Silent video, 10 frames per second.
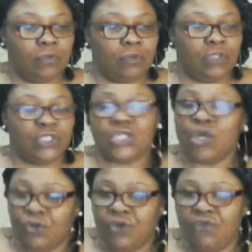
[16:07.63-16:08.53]

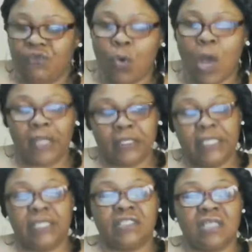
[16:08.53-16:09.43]
assertive
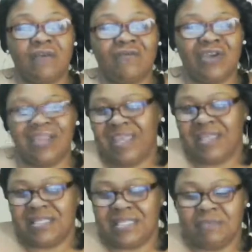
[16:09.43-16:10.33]
qualities.
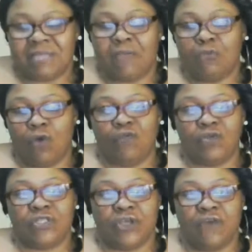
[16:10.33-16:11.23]
Again, it seems like more
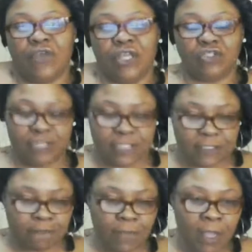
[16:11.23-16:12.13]
for
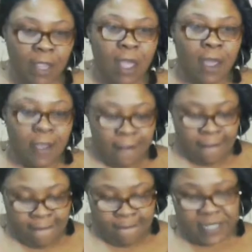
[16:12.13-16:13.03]
self-interest.
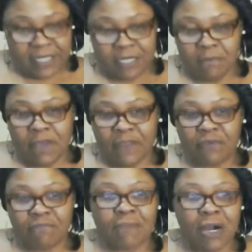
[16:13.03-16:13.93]
But in the
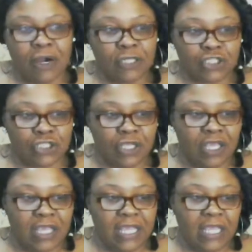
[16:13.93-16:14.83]
month of March,
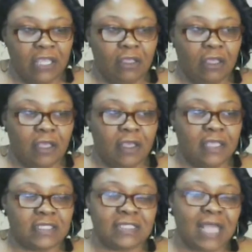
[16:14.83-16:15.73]

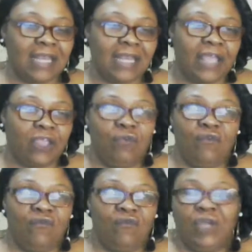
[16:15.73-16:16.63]
it's not like
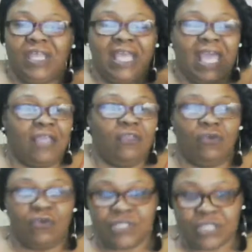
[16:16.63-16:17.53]
you forget
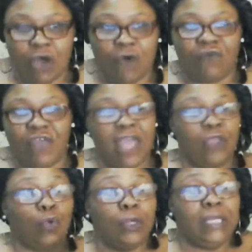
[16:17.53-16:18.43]
yourself
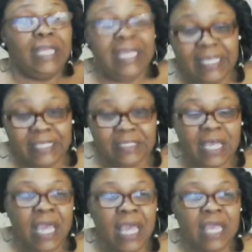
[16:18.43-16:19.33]
and your needs.
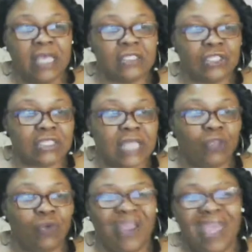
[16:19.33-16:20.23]
It's just
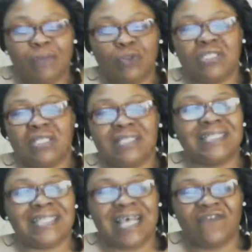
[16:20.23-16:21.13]
like you're able to
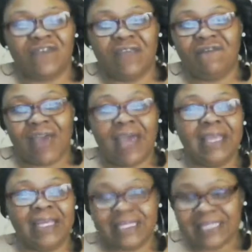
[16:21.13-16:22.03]
successfully
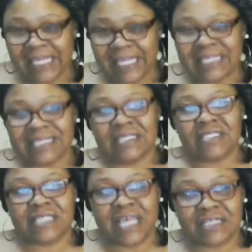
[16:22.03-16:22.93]
finally
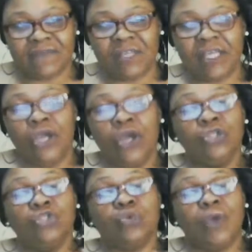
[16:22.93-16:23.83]
successfully
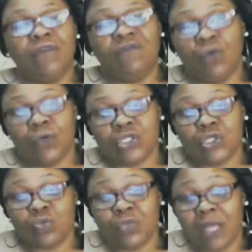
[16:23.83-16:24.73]
join
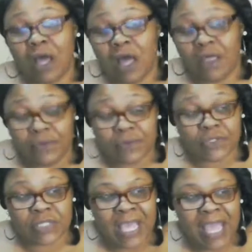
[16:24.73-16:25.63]
forces with
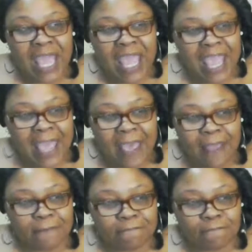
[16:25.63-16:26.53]
others.
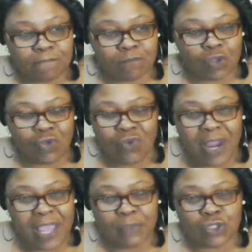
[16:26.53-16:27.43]
And you
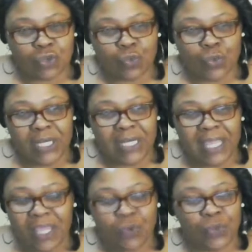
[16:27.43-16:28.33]
are able to
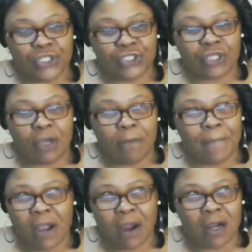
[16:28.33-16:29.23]
relinquish a
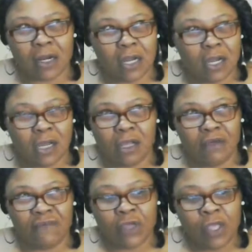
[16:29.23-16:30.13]
part of